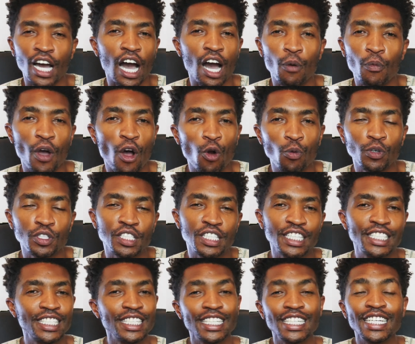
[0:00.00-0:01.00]
We're almost
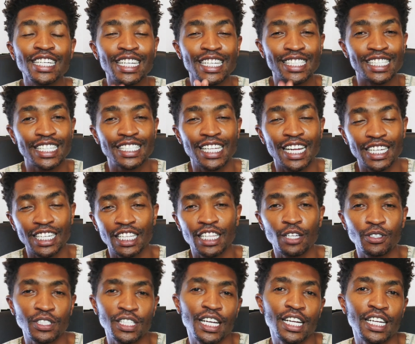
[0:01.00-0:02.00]
reaching
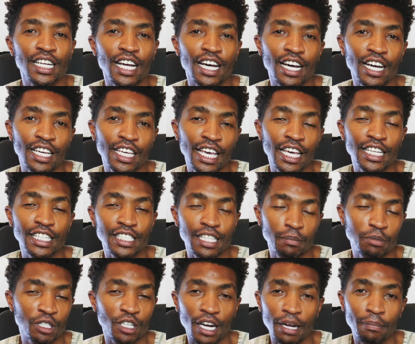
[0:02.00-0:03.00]
600,000 K
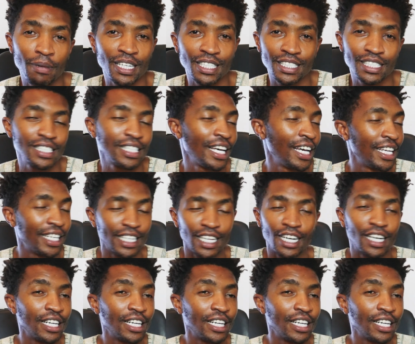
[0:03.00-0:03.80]
subscribers, and